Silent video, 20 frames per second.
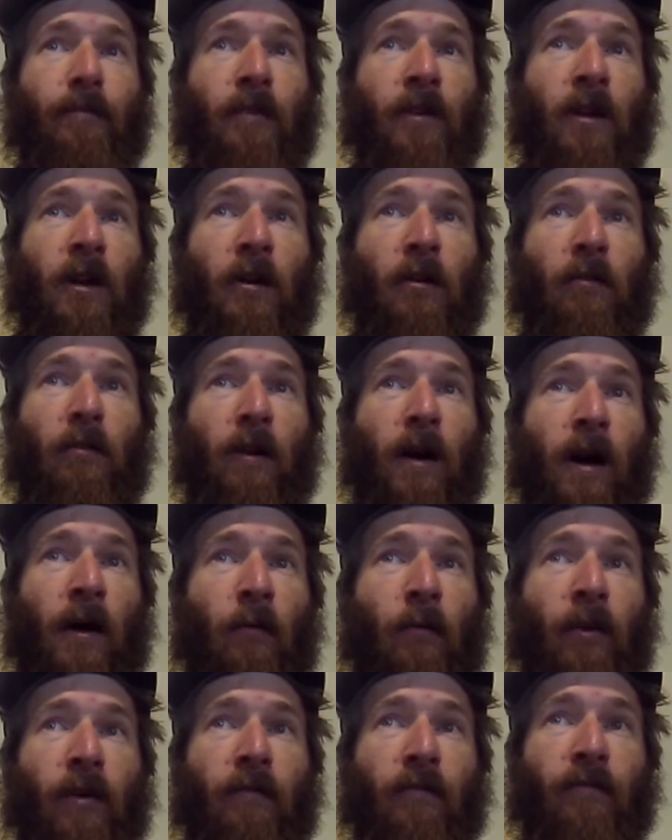You know, I
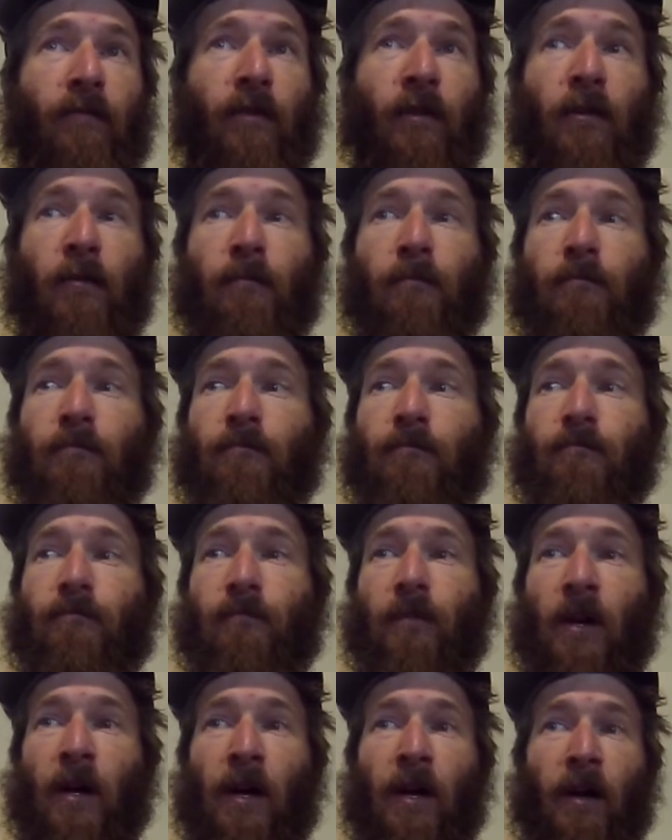went from
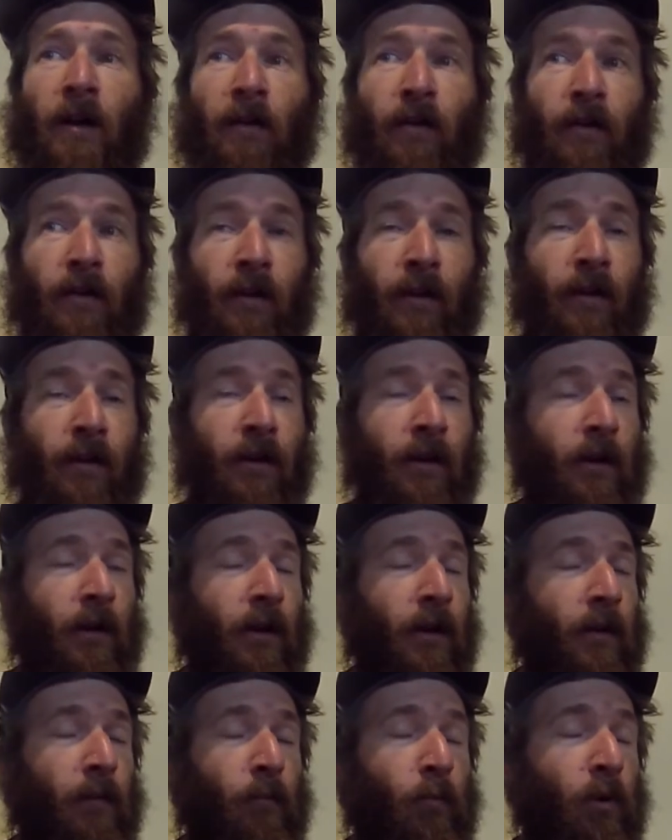
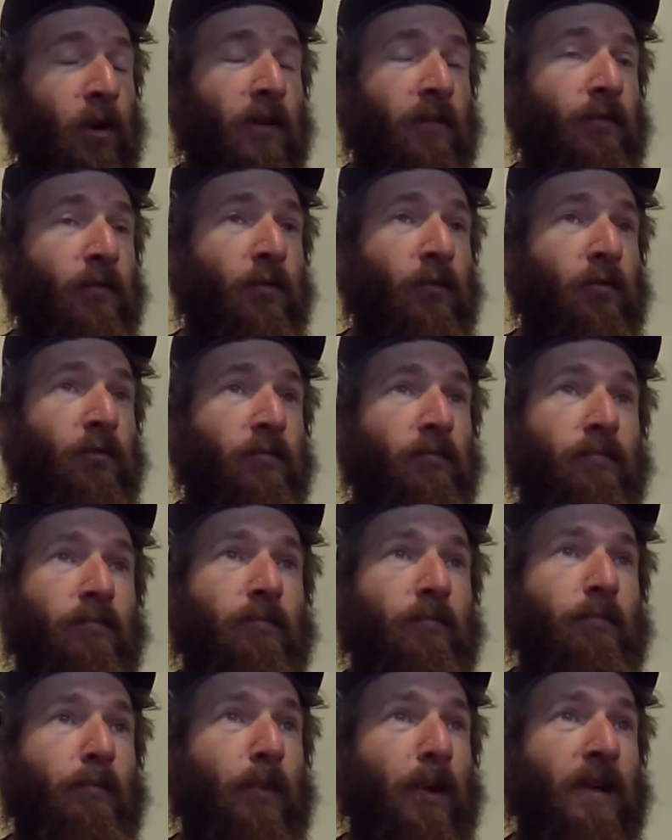a wonderful
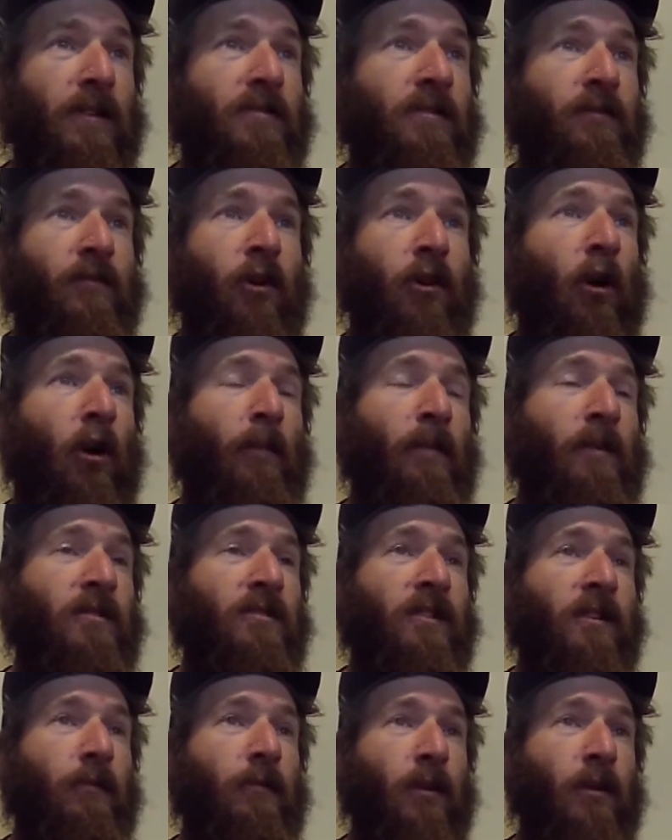piece of
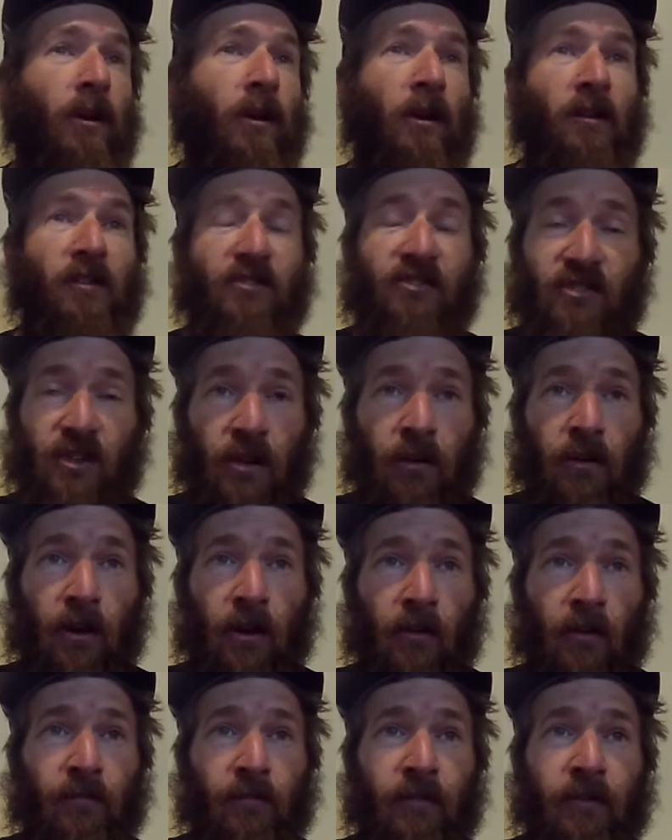garbage that we call a sun
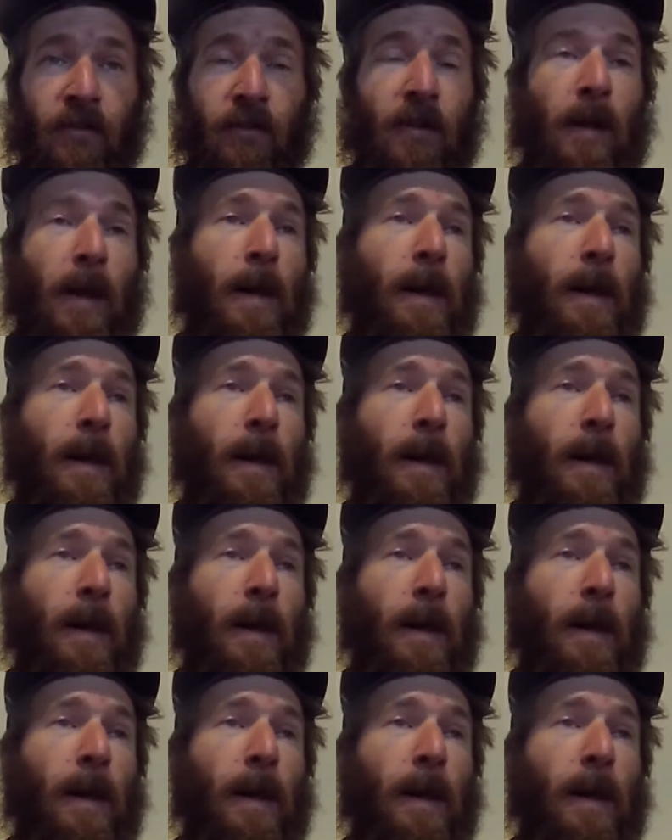dolphin